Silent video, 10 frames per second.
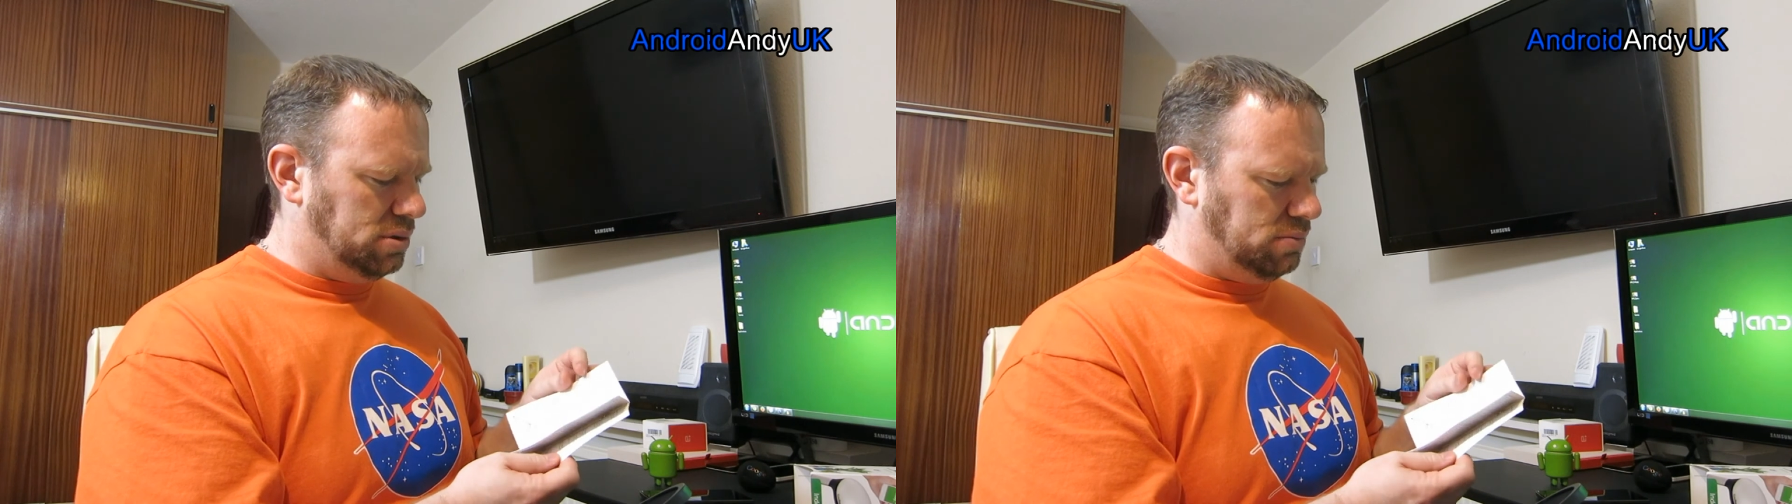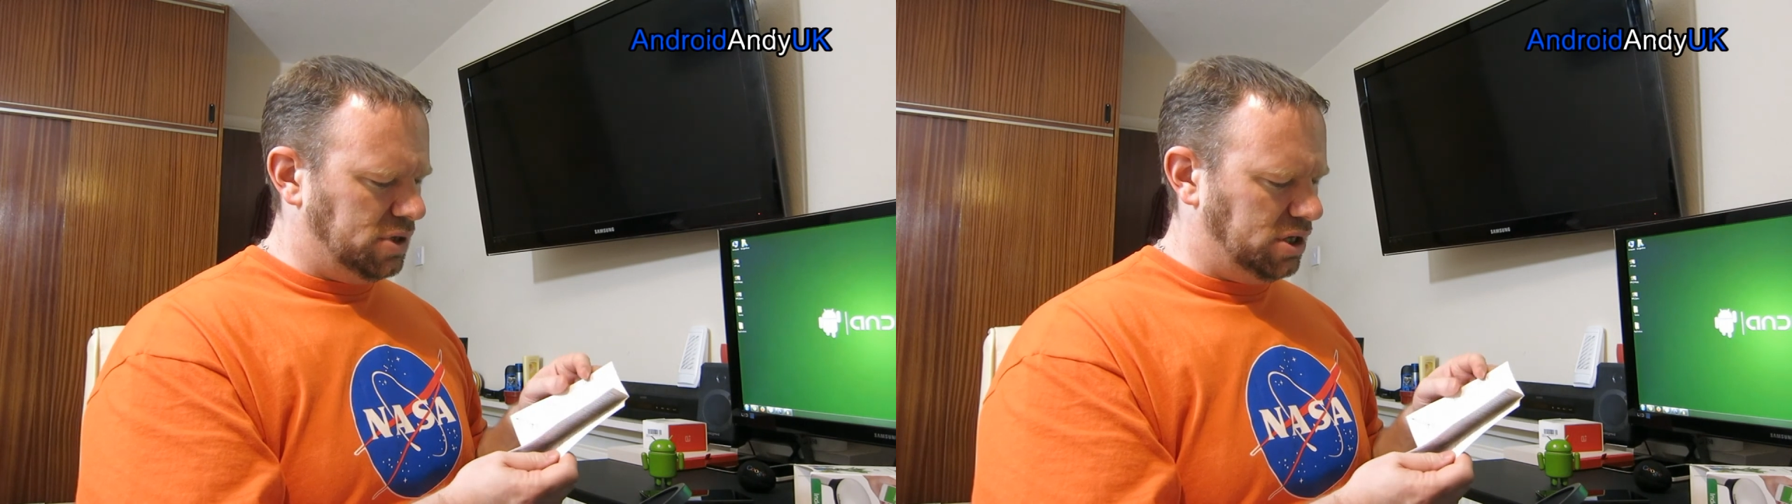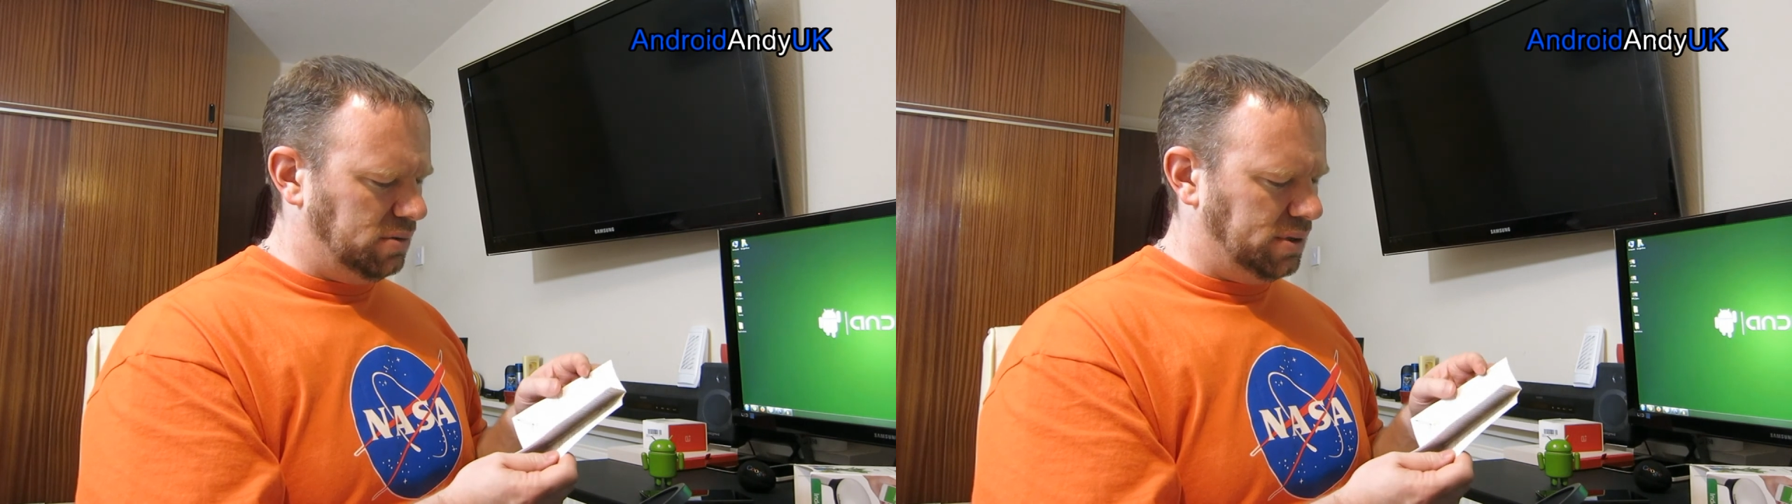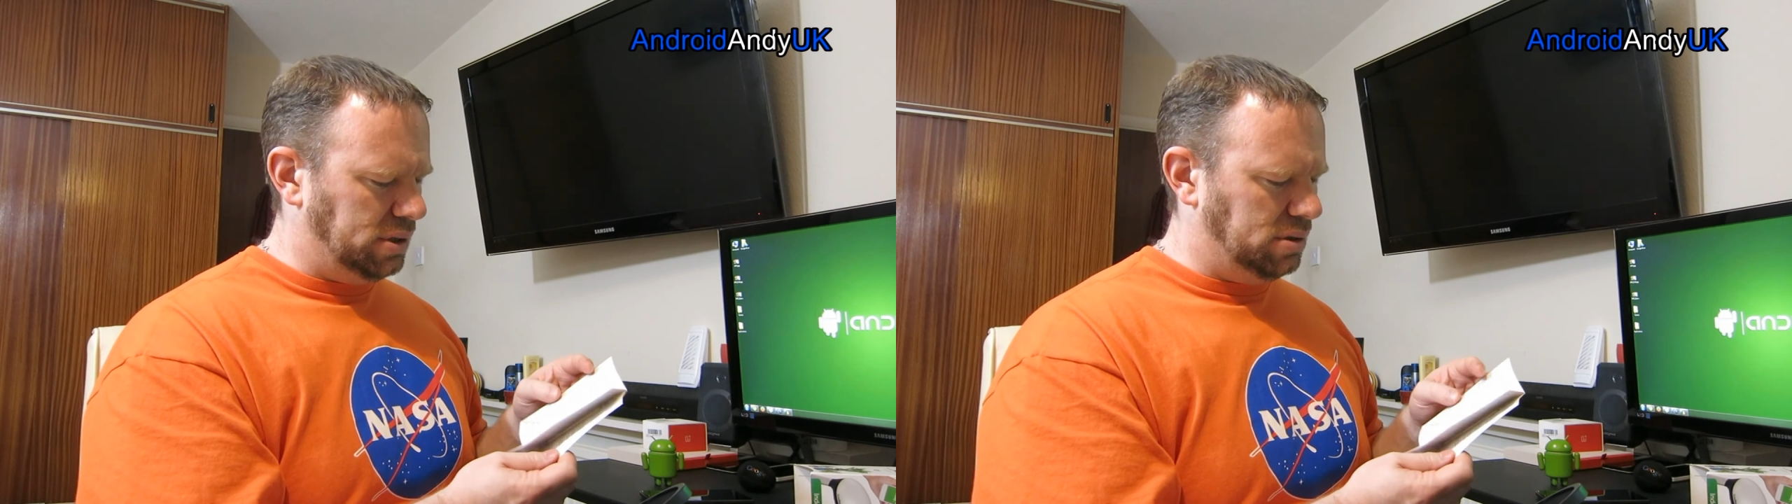maybe,